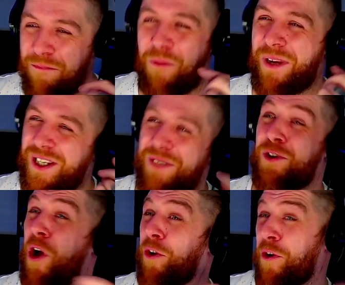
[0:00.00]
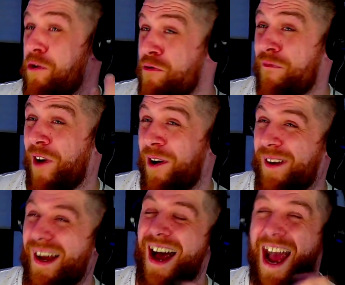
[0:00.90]
But because it was called a Hoover,
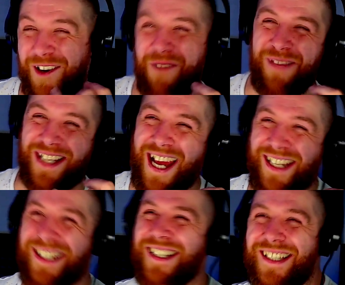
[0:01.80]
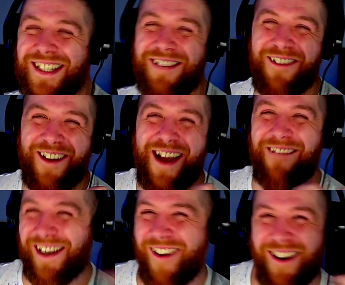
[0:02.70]
I got my dad I
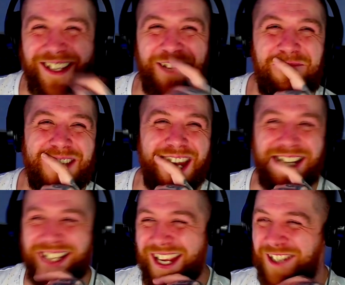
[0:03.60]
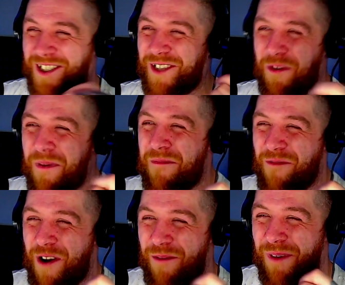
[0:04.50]
recorded him saying to come in my
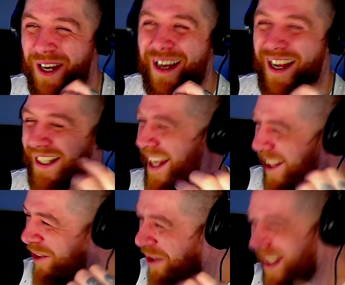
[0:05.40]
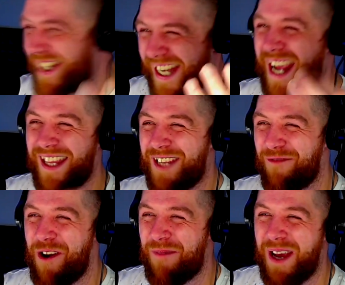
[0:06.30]
room and say, look at the state of this
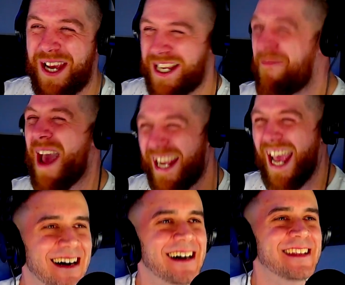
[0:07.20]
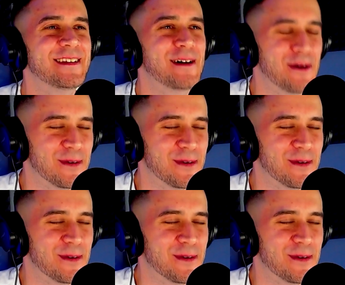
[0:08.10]
room. You better get it tidied up.